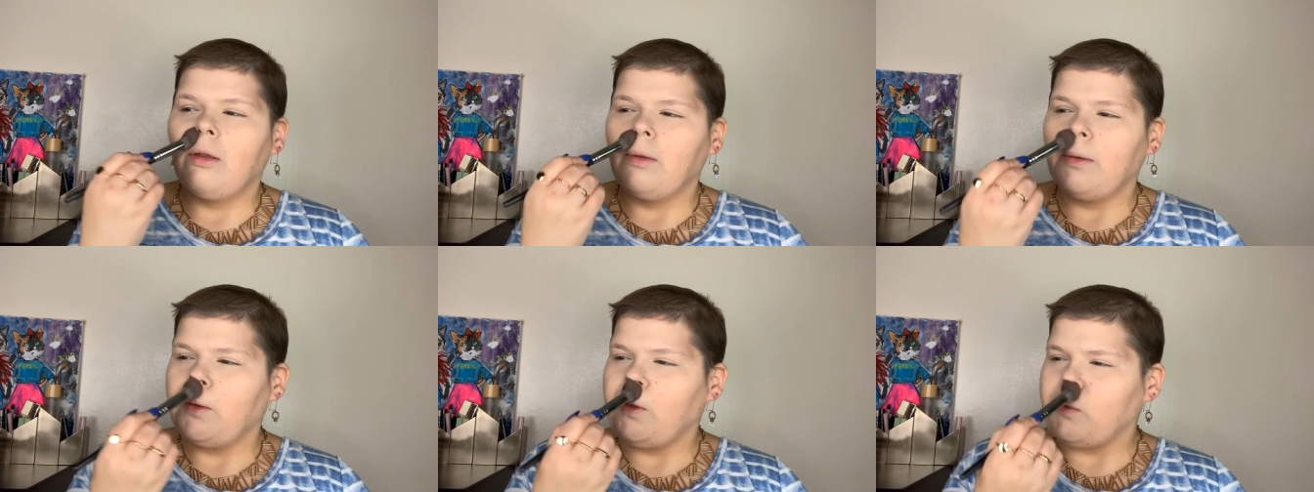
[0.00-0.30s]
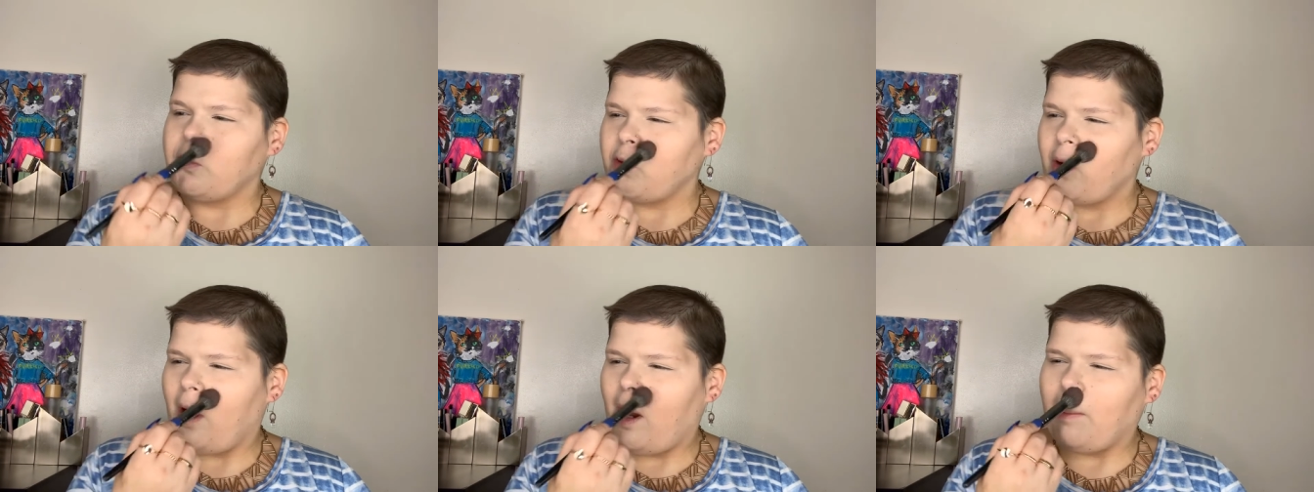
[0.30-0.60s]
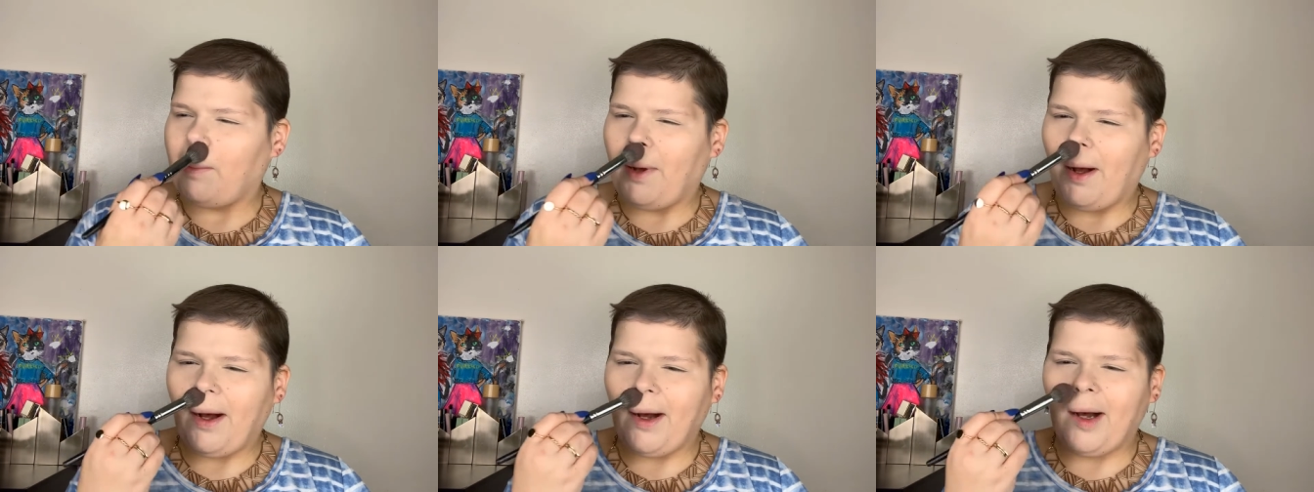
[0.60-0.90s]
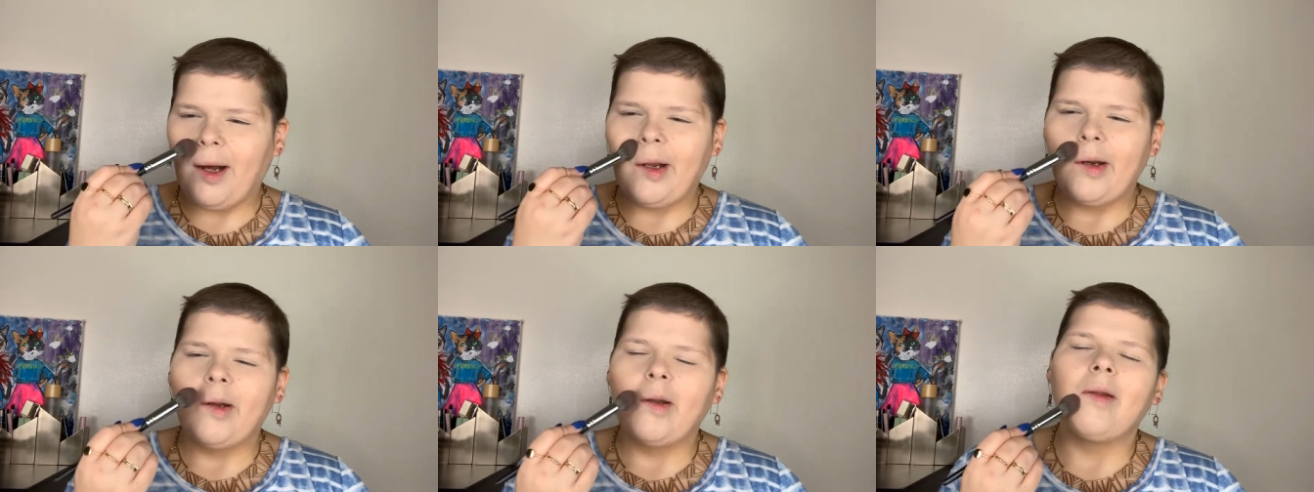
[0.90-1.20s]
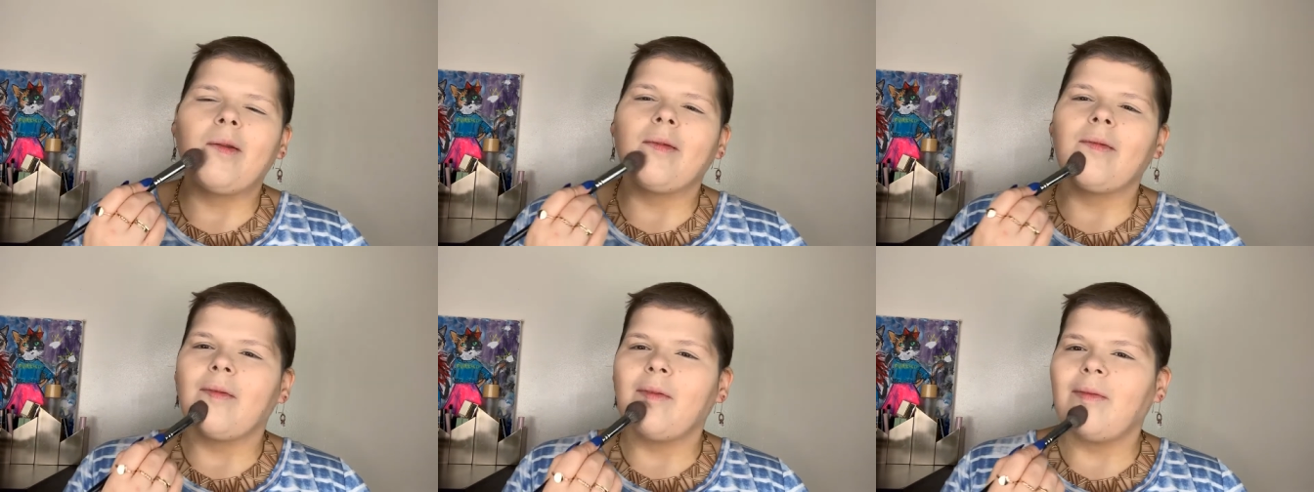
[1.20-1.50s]
little tripod
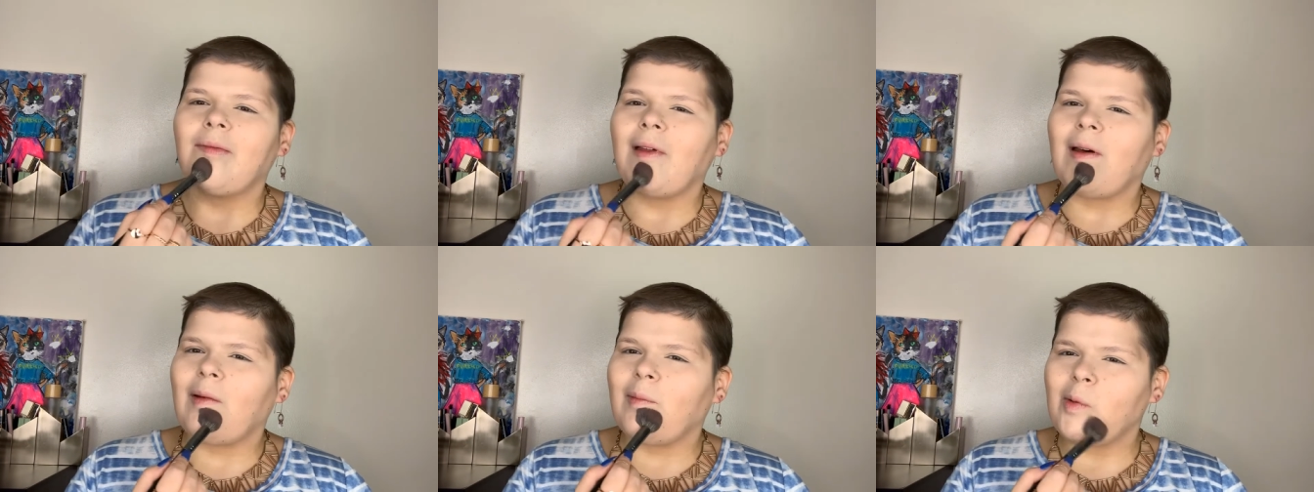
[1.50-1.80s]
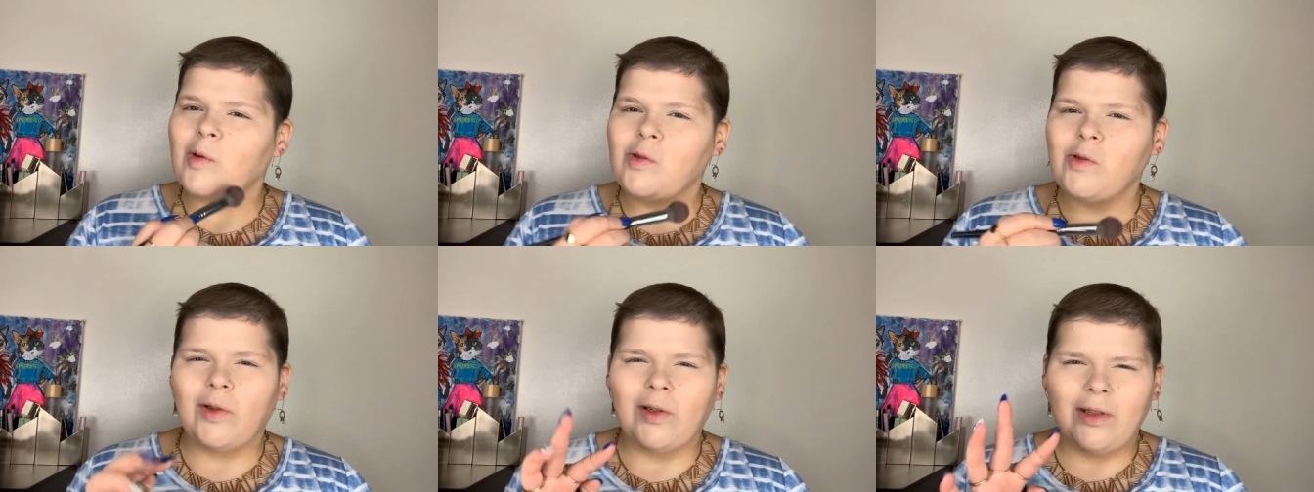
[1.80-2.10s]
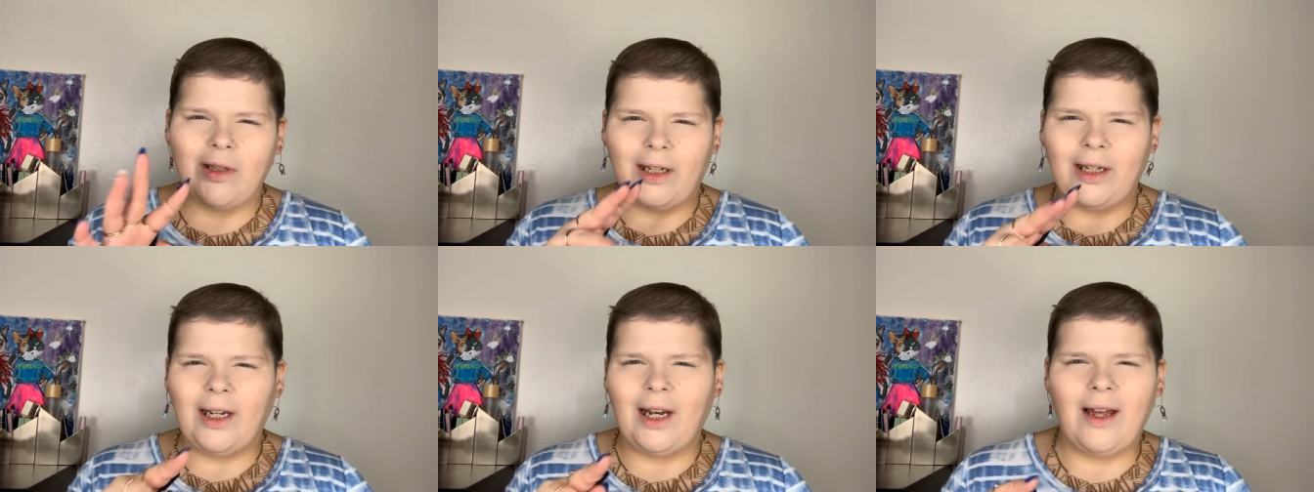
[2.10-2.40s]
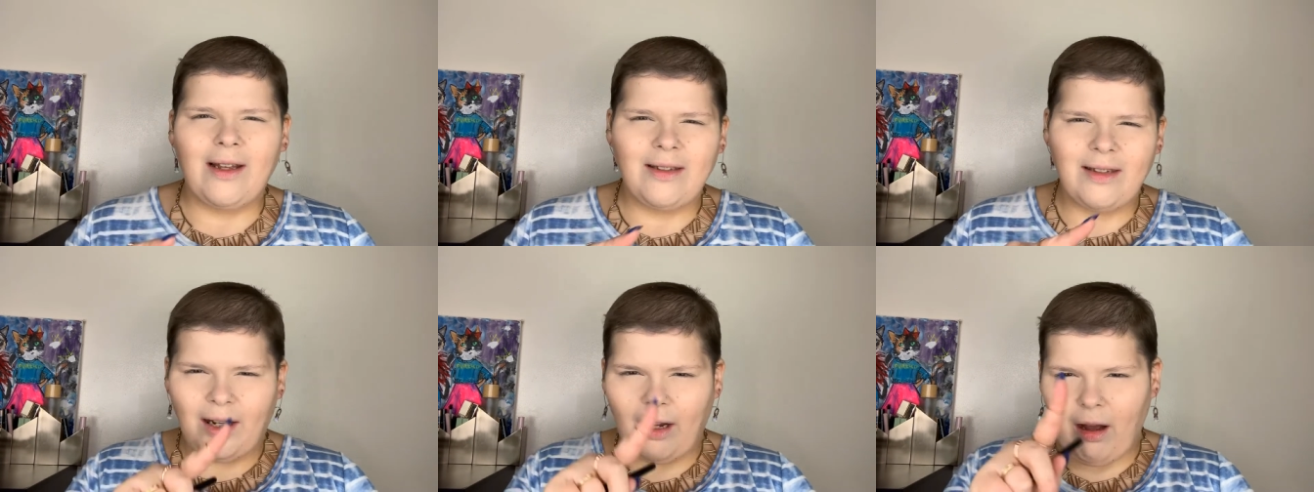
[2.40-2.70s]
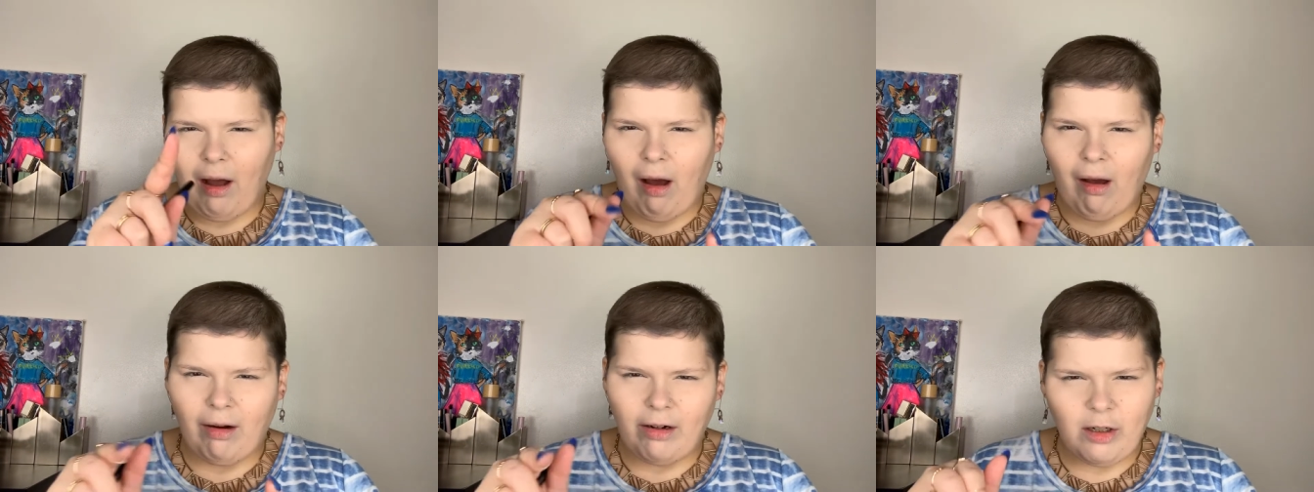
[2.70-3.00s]
that almost looks like it has like
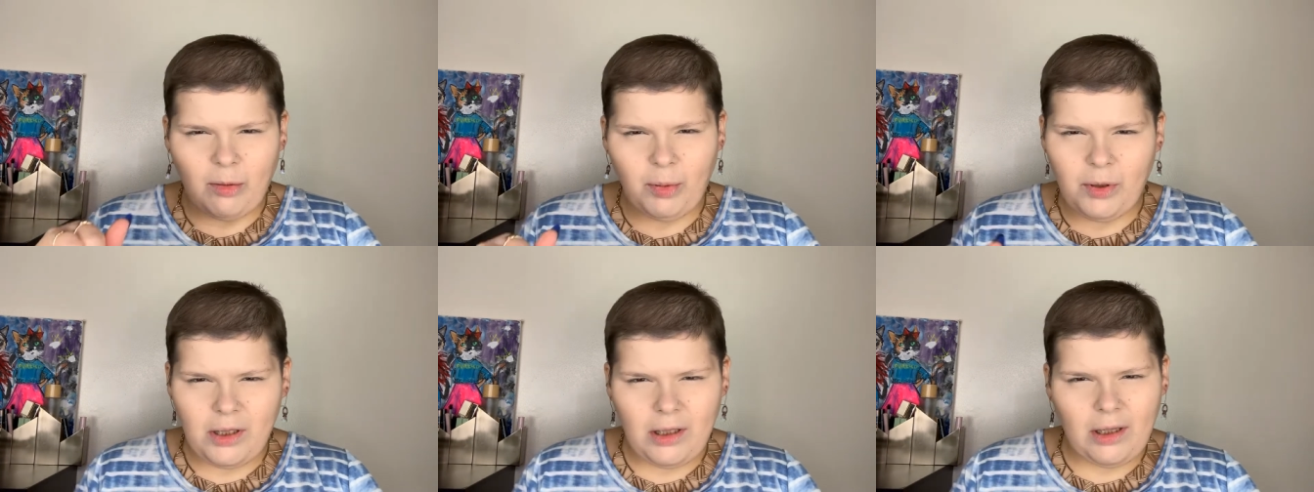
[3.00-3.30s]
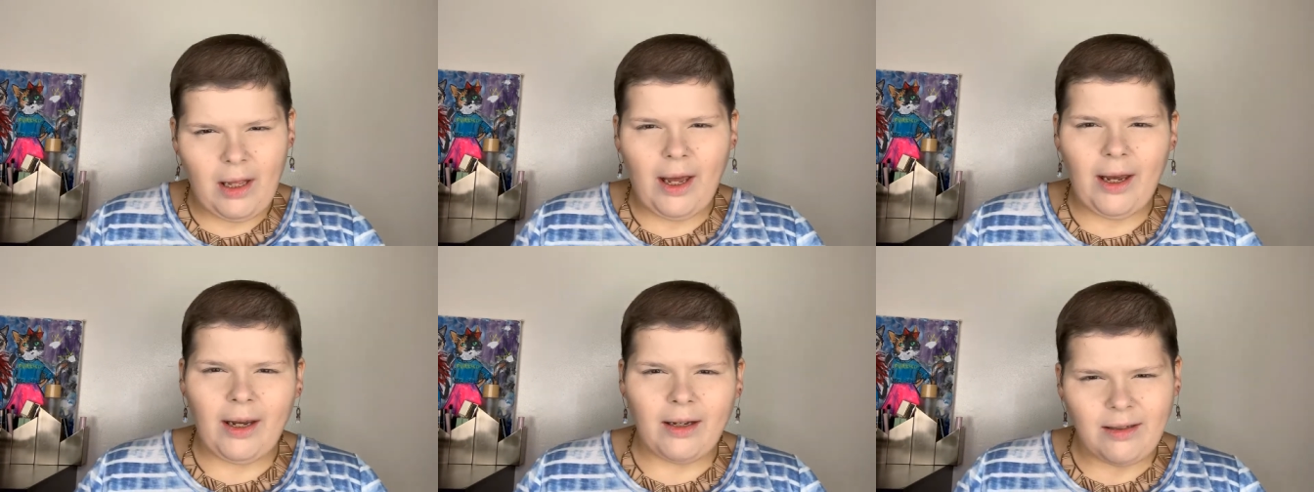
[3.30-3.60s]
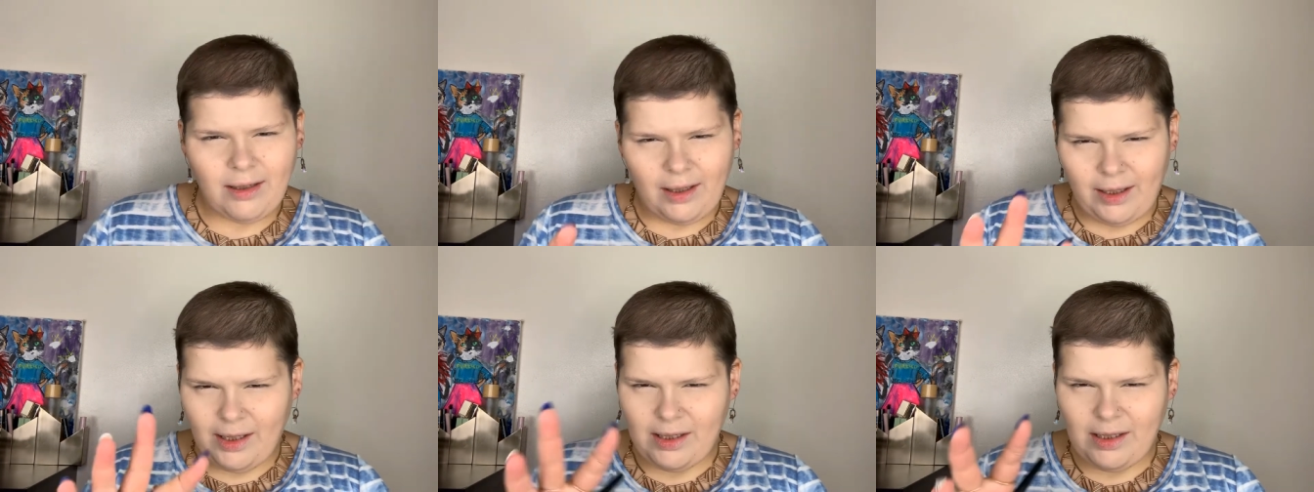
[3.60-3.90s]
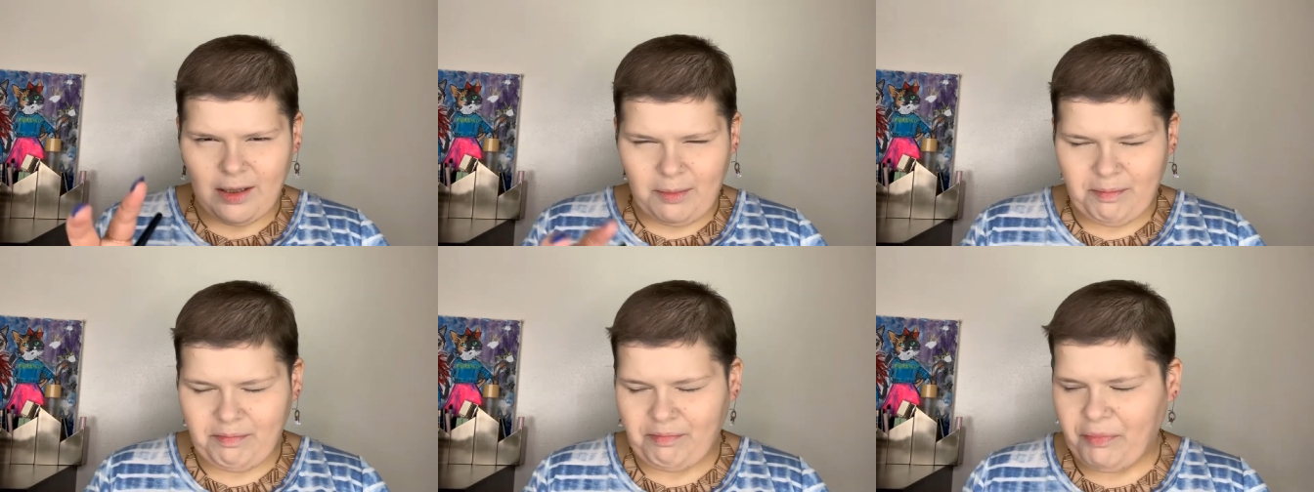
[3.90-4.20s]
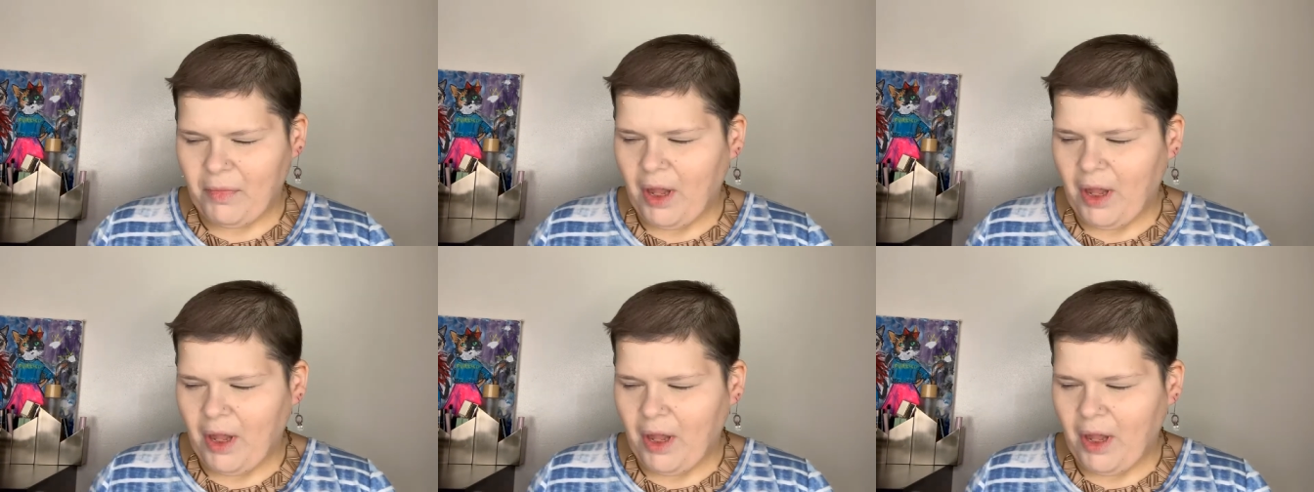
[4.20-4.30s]
octopus legs like it's a